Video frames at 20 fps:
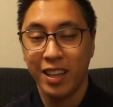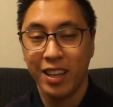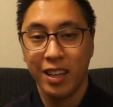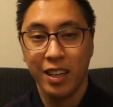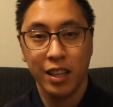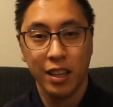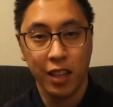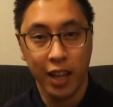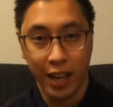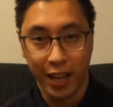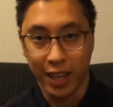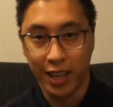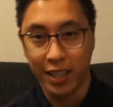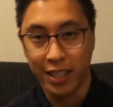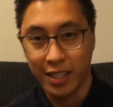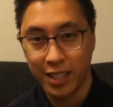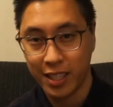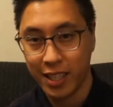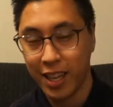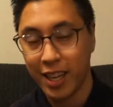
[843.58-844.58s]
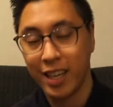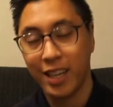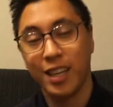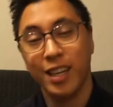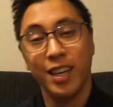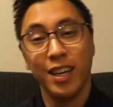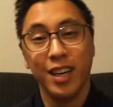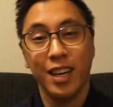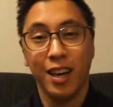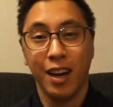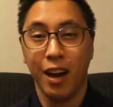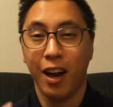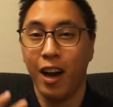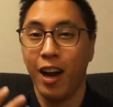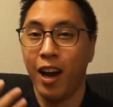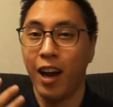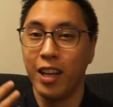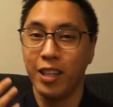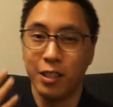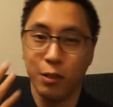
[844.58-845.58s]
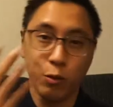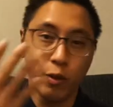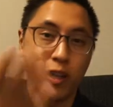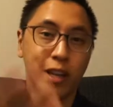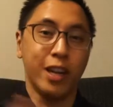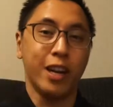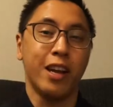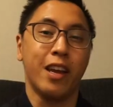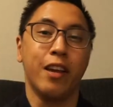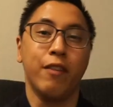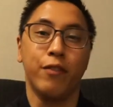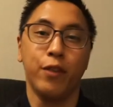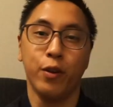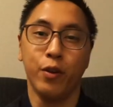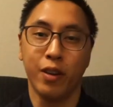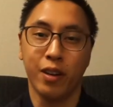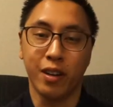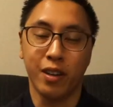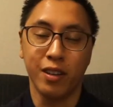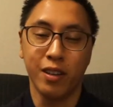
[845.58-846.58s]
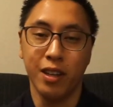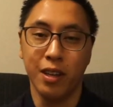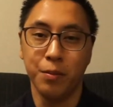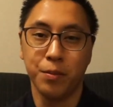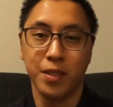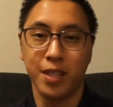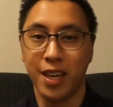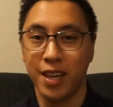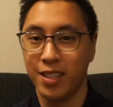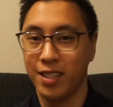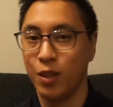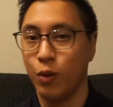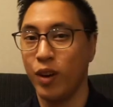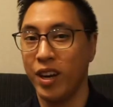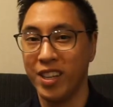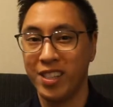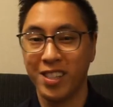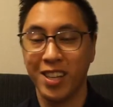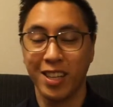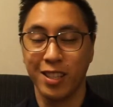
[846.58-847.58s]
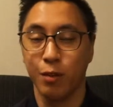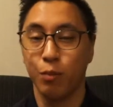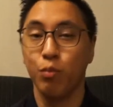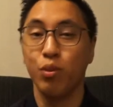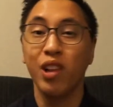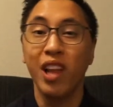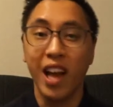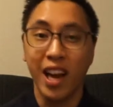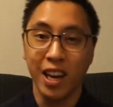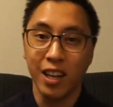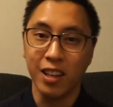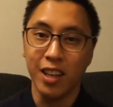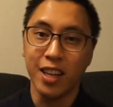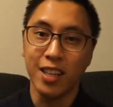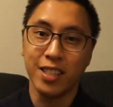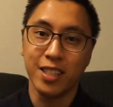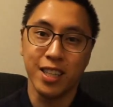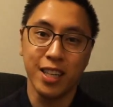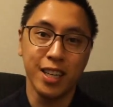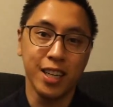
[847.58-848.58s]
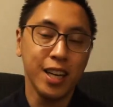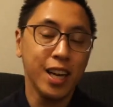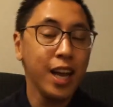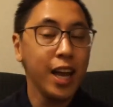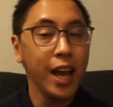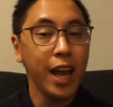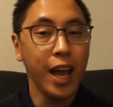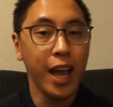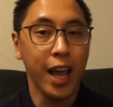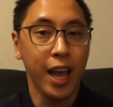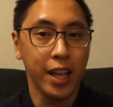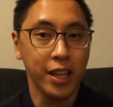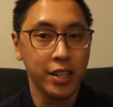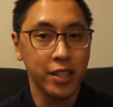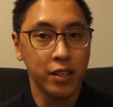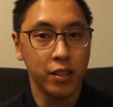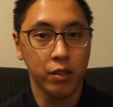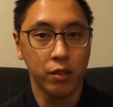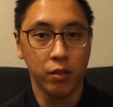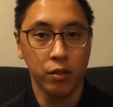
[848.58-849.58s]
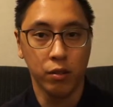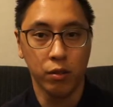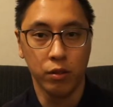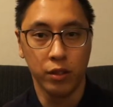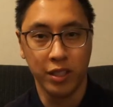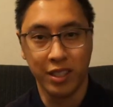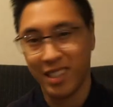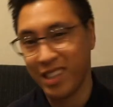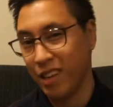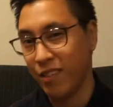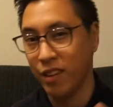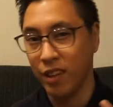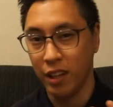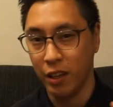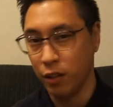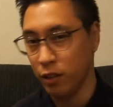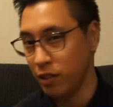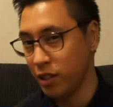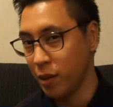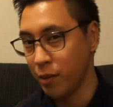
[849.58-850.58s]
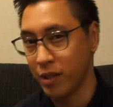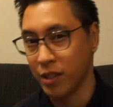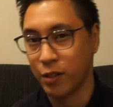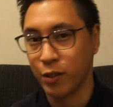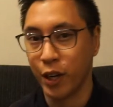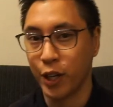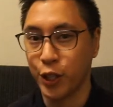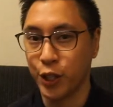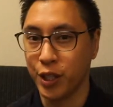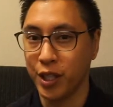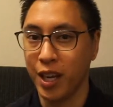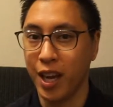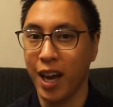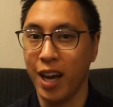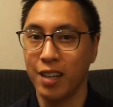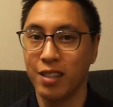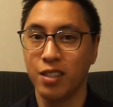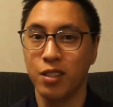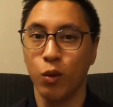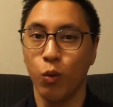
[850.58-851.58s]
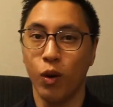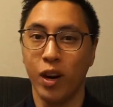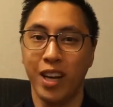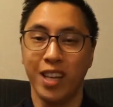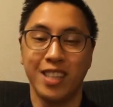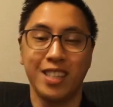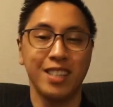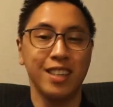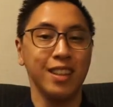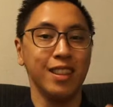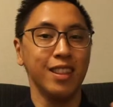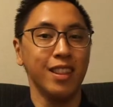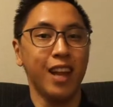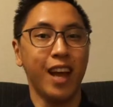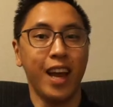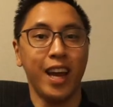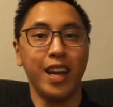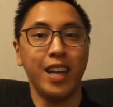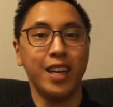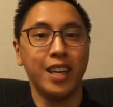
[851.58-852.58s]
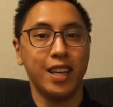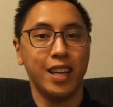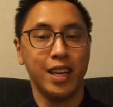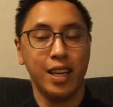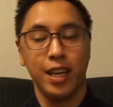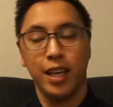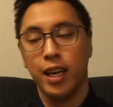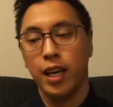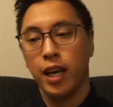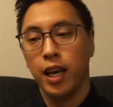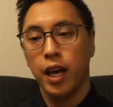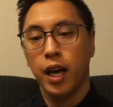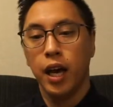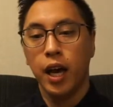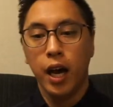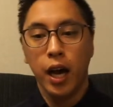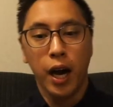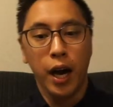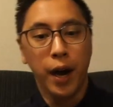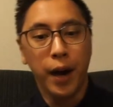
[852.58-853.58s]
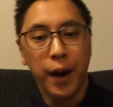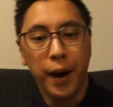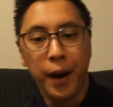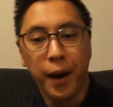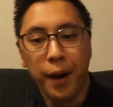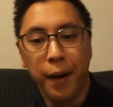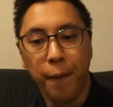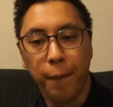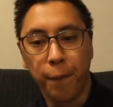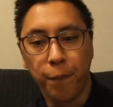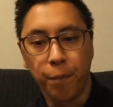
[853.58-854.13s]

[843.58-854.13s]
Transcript: like I said, I just wanted to give you a glimpse as to what it's like to plan a lesson, and to just give a little demonstration as to what it's like. I